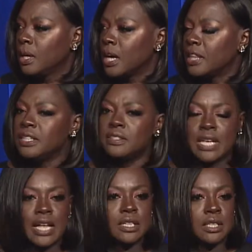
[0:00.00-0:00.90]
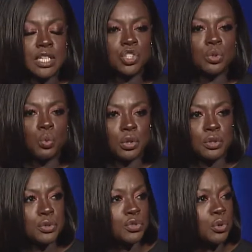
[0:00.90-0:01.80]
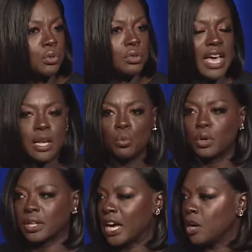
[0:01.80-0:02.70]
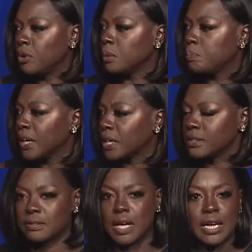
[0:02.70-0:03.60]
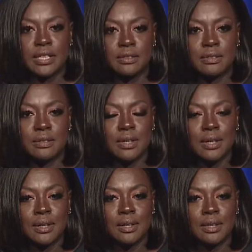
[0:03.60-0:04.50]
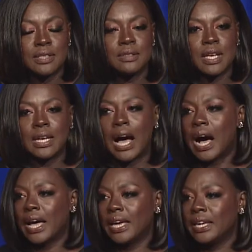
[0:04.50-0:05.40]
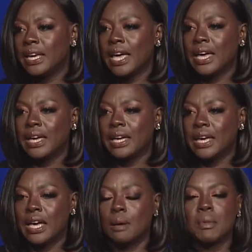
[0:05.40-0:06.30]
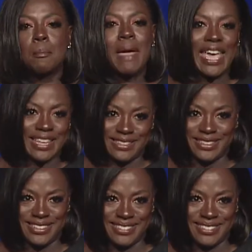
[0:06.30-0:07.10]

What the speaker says: And these sanitation workers who then were carrying picket signs that said, "I am a man."